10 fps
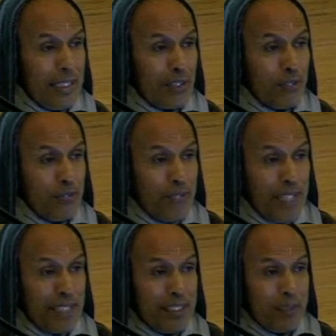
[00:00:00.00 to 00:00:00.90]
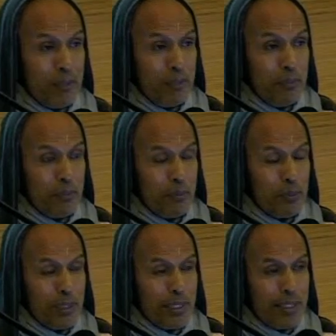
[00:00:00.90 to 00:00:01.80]
is facing
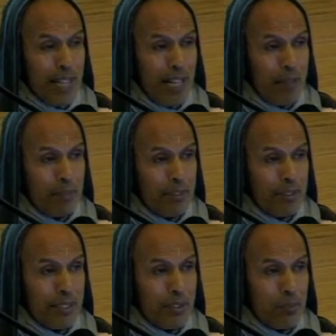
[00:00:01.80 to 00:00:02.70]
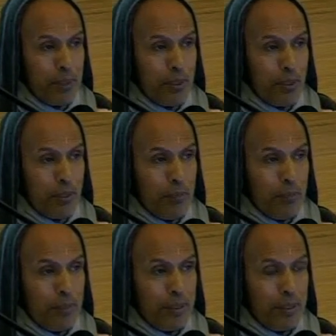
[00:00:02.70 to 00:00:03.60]
with the times that you
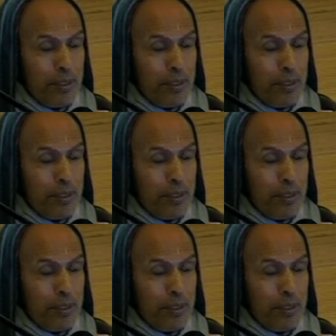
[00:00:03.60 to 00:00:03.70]
become